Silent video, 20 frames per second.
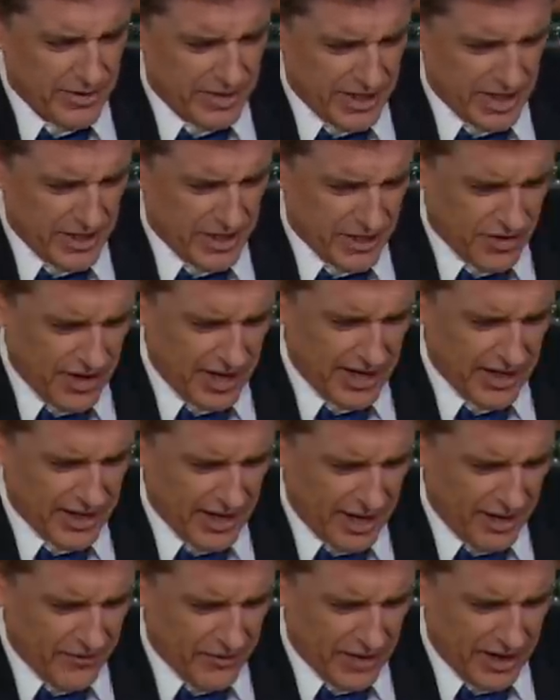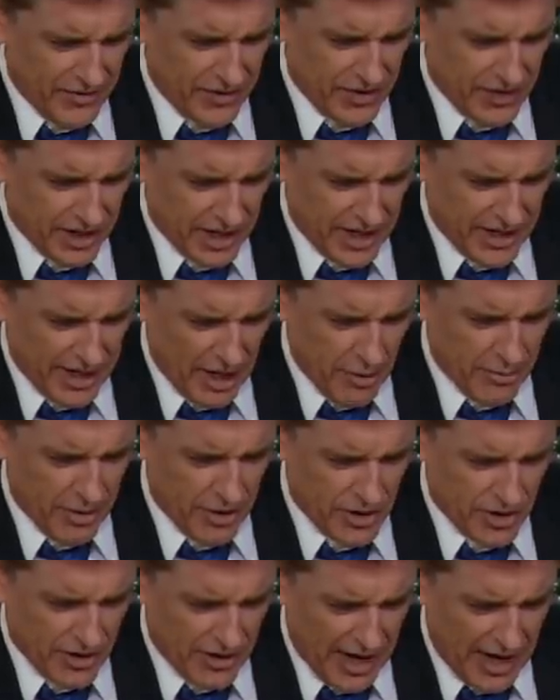He says, Craig, uh, for heaven's sake, how
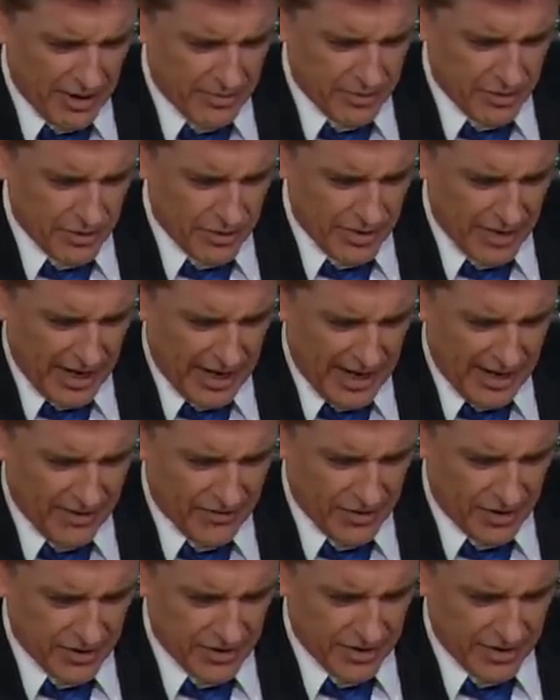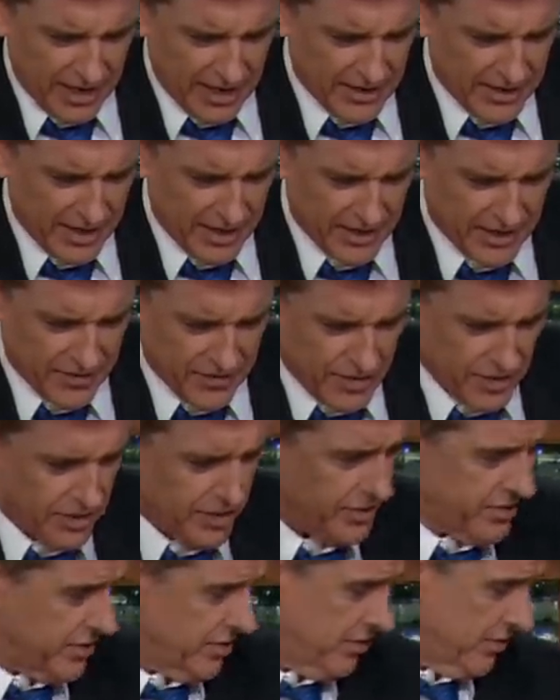much crap do you have under that desk of
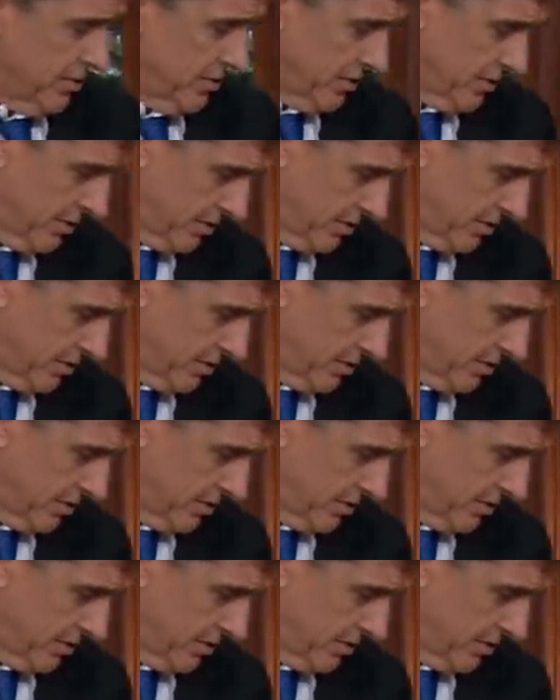yours? Hmm.